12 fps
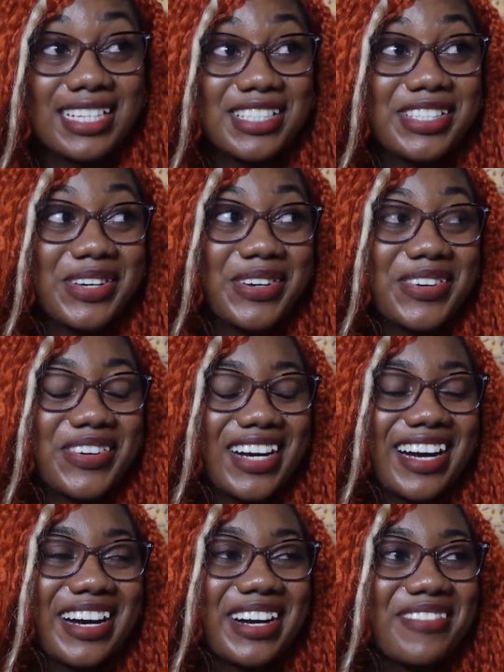So
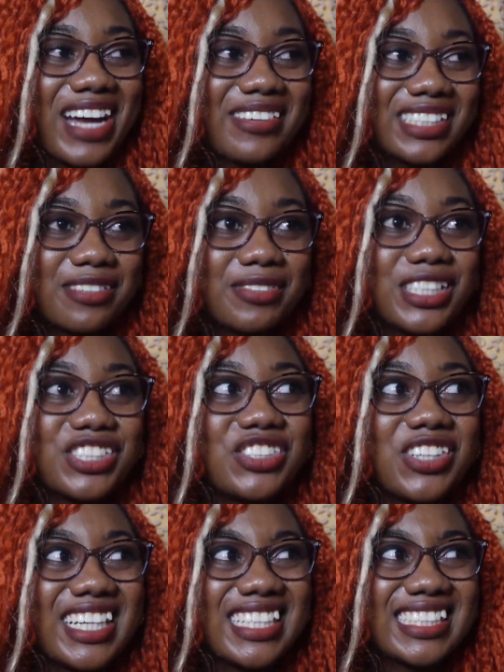I was at First
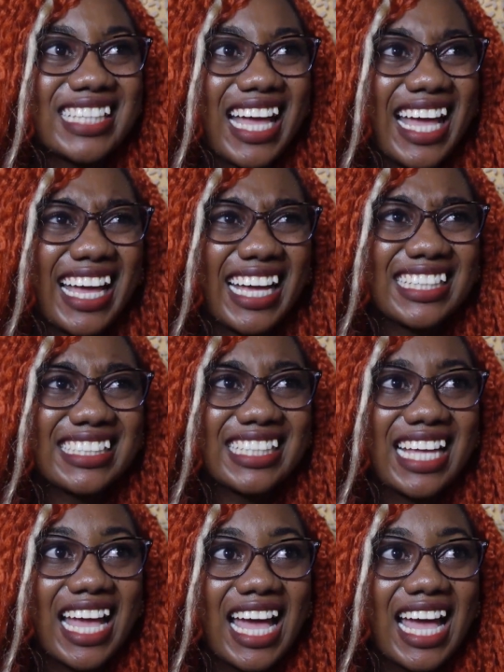Choice, and